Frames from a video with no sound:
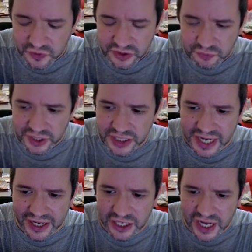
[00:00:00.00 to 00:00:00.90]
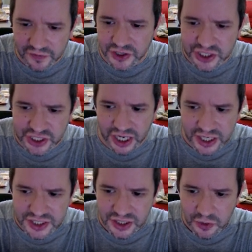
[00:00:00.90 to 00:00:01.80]
we can never
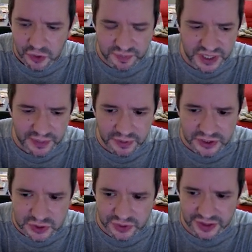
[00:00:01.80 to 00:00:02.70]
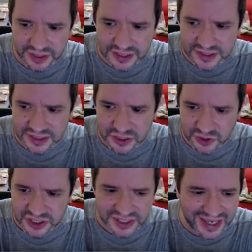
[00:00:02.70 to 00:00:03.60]
judge what people do in these
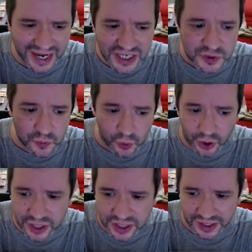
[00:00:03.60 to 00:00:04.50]
situations. The guy is working.